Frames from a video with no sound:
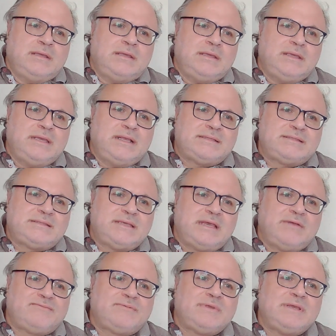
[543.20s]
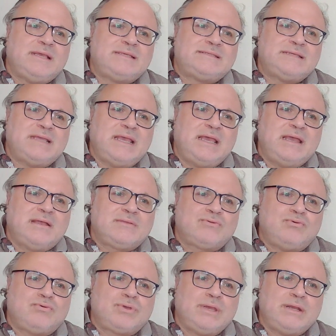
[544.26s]
He had served as heir
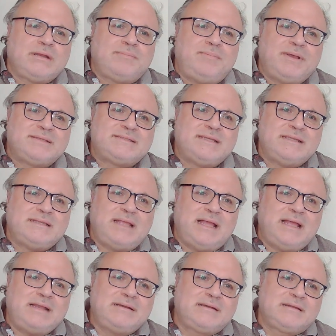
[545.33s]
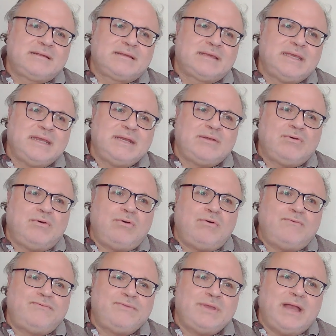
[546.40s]
to King Parsedan, king
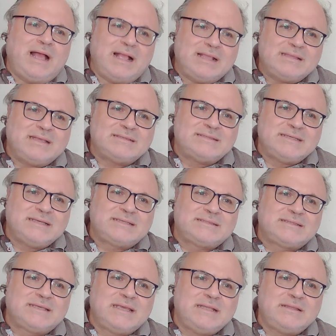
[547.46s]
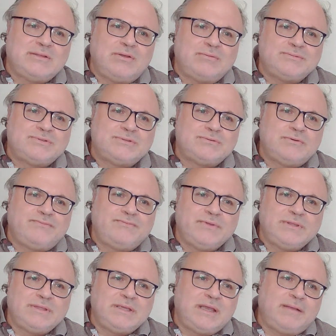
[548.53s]
of the other six kingdoms of
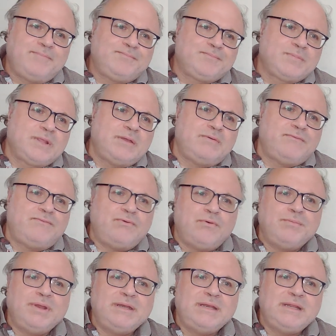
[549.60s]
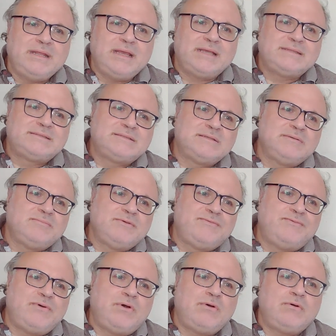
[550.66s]
India, for many years
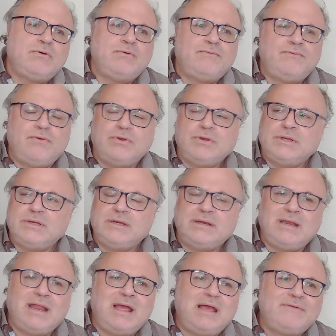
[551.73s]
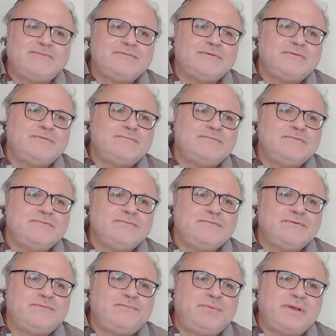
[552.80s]
before falling in love
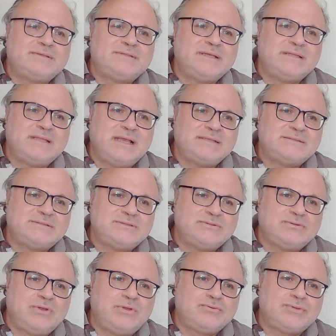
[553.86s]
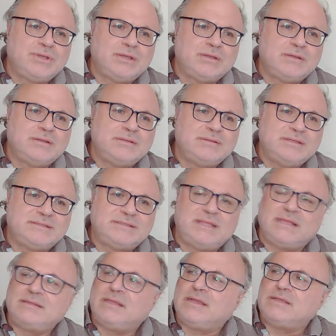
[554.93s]
with Parsedan's daughter,
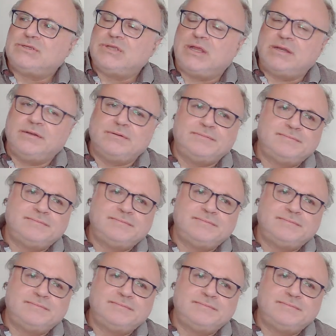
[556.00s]
Nestan-Darejan